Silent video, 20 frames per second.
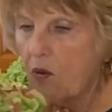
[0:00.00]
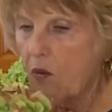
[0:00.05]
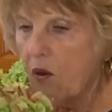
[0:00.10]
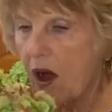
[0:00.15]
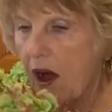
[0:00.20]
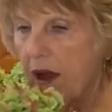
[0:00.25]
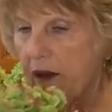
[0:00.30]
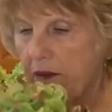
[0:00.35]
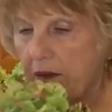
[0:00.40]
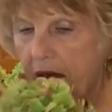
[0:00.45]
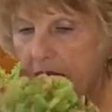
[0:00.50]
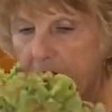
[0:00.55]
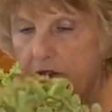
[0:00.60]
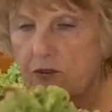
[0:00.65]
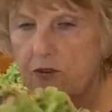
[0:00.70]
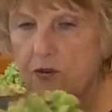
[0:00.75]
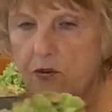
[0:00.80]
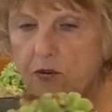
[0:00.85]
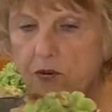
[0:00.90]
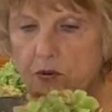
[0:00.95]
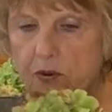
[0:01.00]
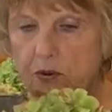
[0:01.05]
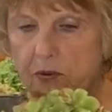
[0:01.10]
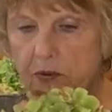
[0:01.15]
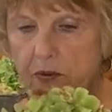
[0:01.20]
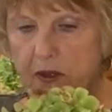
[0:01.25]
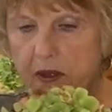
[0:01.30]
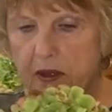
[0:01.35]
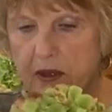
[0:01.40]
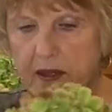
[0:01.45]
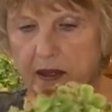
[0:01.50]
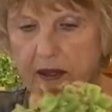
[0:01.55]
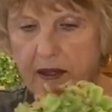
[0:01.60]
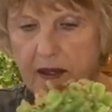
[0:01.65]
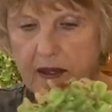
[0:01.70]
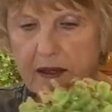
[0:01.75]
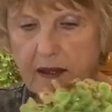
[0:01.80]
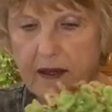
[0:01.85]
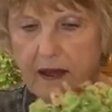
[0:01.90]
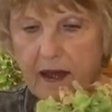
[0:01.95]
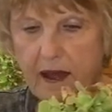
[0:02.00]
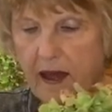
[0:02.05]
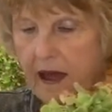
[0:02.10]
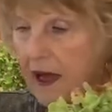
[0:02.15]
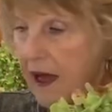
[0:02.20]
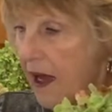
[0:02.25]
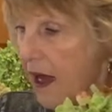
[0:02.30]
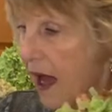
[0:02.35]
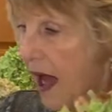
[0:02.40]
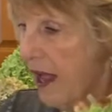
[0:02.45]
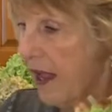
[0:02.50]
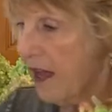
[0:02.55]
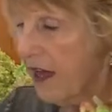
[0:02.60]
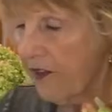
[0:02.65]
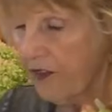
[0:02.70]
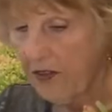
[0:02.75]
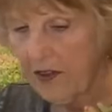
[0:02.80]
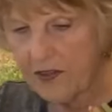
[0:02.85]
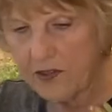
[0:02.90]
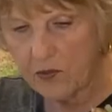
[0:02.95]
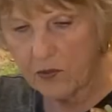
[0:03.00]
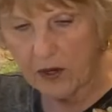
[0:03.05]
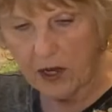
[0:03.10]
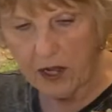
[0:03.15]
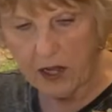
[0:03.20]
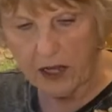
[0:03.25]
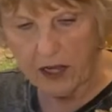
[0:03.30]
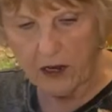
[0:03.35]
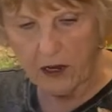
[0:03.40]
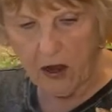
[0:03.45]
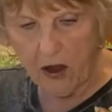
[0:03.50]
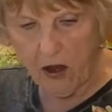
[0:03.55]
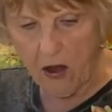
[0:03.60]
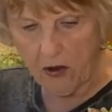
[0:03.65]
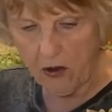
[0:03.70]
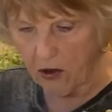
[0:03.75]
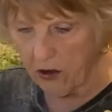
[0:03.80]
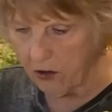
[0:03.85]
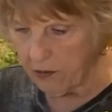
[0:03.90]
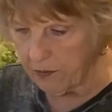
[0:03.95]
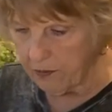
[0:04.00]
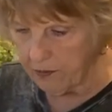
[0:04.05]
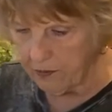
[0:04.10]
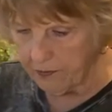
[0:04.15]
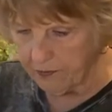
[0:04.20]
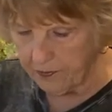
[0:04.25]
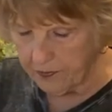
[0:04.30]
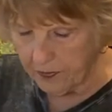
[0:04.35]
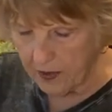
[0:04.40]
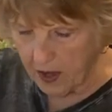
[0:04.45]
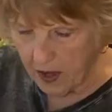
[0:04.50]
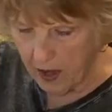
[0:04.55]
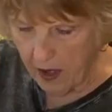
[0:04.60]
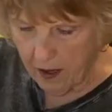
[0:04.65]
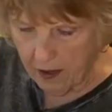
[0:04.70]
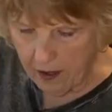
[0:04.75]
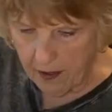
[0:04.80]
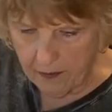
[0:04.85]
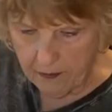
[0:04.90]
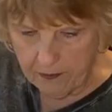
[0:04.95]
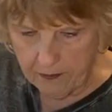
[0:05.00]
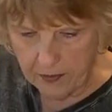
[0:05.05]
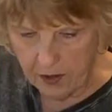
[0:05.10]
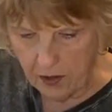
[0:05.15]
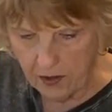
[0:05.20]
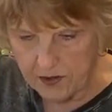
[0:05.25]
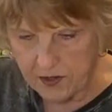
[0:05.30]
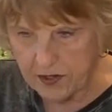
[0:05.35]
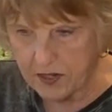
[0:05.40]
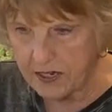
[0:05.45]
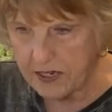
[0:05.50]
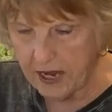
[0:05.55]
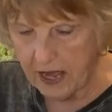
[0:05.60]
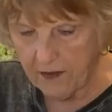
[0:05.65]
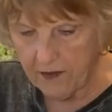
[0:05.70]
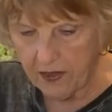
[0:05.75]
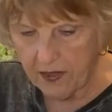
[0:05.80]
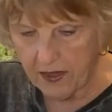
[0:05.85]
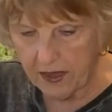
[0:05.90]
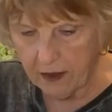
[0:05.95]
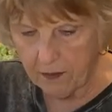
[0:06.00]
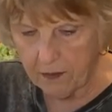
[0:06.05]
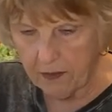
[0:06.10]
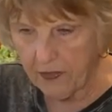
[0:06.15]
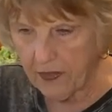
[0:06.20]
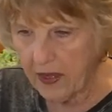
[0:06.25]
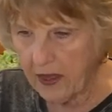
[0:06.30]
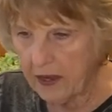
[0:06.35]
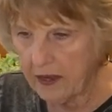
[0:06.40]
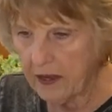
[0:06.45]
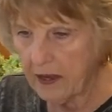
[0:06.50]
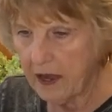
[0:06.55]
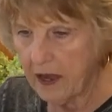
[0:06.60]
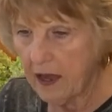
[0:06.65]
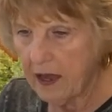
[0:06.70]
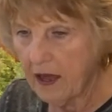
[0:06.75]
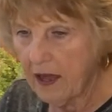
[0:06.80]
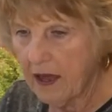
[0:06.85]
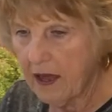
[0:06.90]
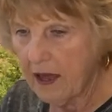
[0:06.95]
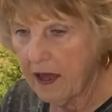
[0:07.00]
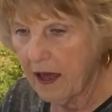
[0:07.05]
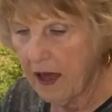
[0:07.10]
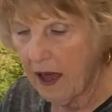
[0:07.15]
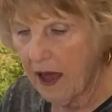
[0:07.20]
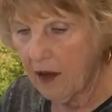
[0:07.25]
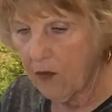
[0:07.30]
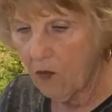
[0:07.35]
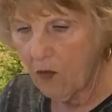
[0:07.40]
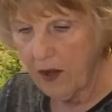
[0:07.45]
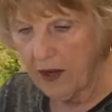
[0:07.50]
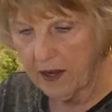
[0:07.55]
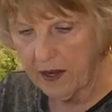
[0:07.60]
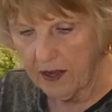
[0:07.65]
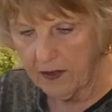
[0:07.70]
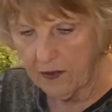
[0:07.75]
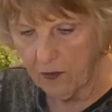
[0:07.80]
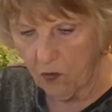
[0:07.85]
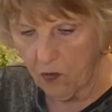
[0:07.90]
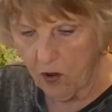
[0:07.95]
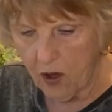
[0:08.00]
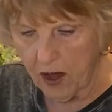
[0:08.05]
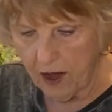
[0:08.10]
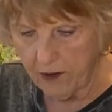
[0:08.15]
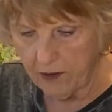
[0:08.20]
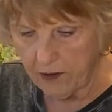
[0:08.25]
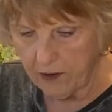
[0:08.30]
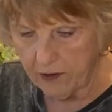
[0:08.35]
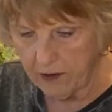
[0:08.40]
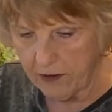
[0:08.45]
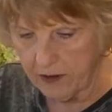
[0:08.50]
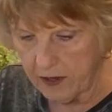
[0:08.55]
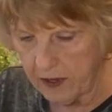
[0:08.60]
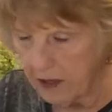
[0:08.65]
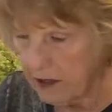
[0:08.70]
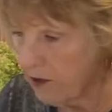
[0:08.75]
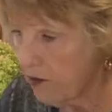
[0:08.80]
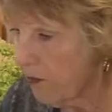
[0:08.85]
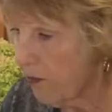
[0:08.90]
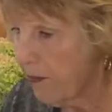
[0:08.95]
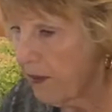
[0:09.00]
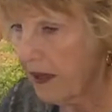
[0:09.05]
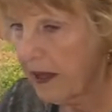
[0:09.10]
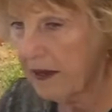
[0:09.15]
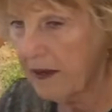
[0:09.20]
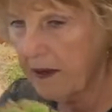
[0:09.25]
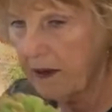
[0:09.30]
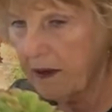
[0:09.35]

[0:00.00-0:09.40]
I, I do, I cut this one a little longer because it didn't have a thing, but then I want it in the water a little bit.